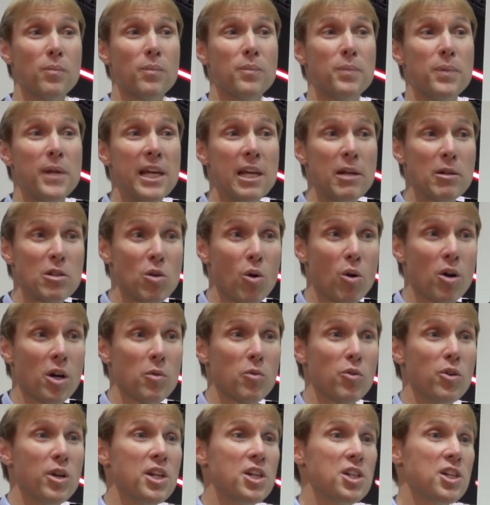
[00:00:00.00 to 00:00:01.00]
peak
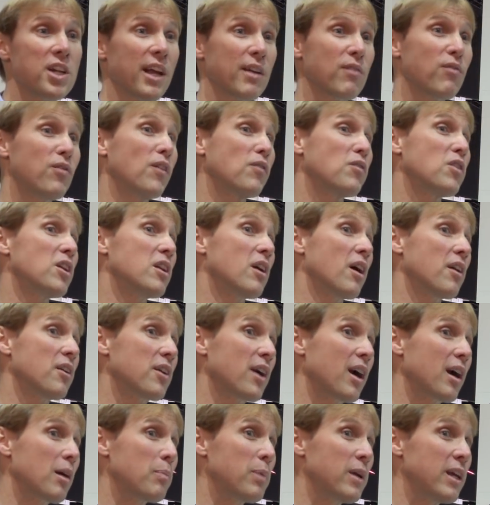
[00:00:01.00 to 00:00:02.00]
torque reached at
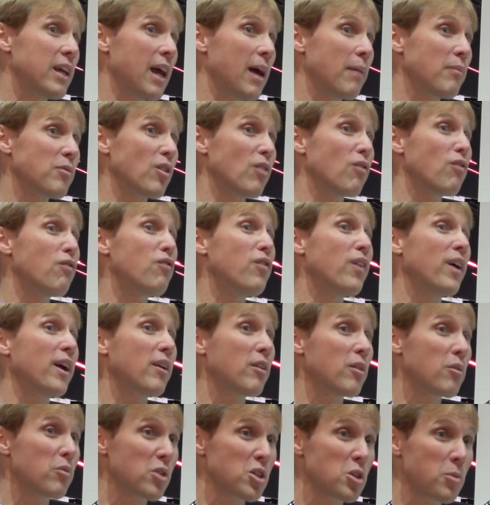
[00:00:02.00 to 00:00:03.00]
1,500 RPM, so
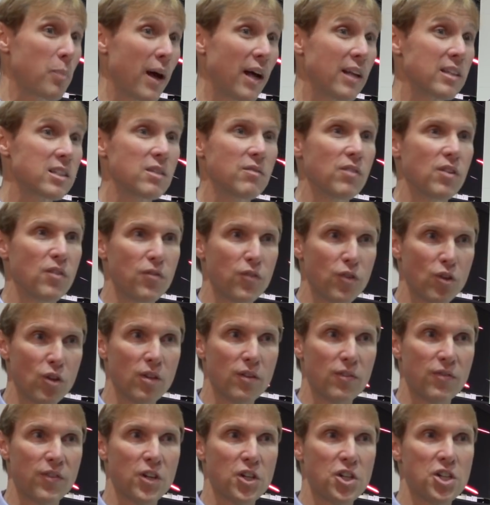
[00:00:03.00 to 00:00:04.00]
very responsive and
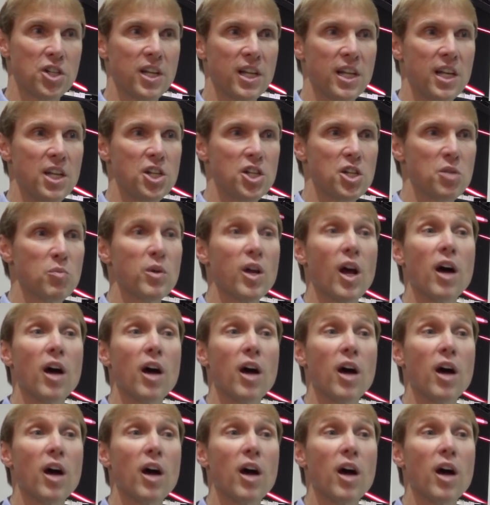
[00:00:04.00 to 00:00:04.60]
fuel-efficient engine.